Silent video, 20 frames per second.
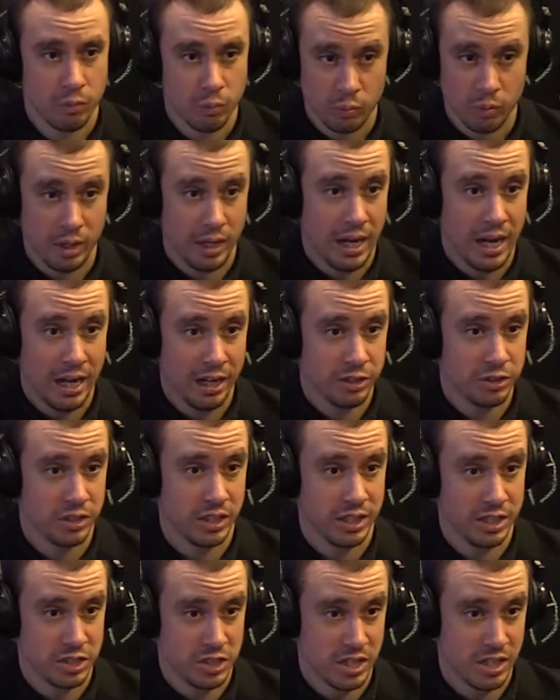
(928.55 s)
One, how did you
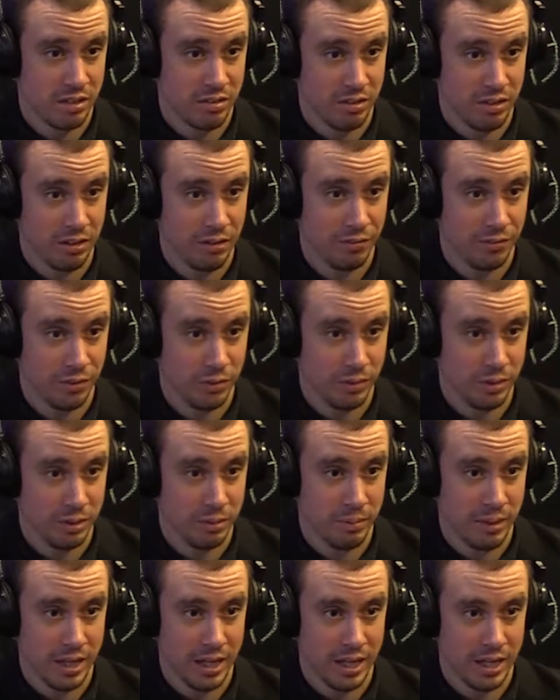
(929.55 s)
get a chance to interview
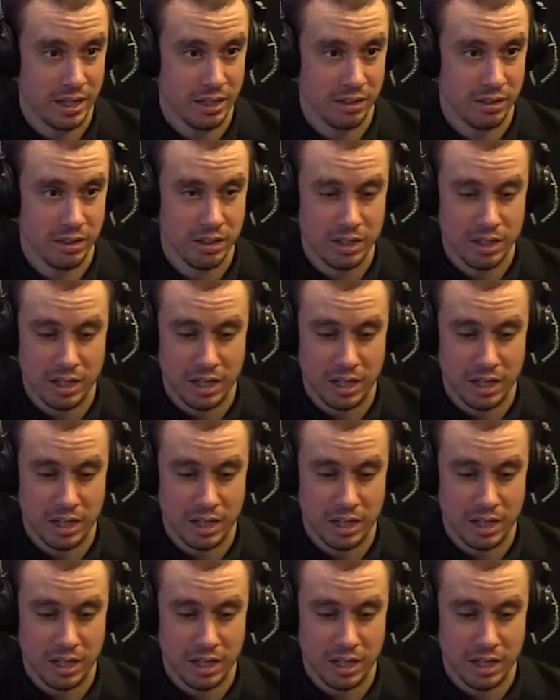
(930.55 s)
him? And mm-hmm.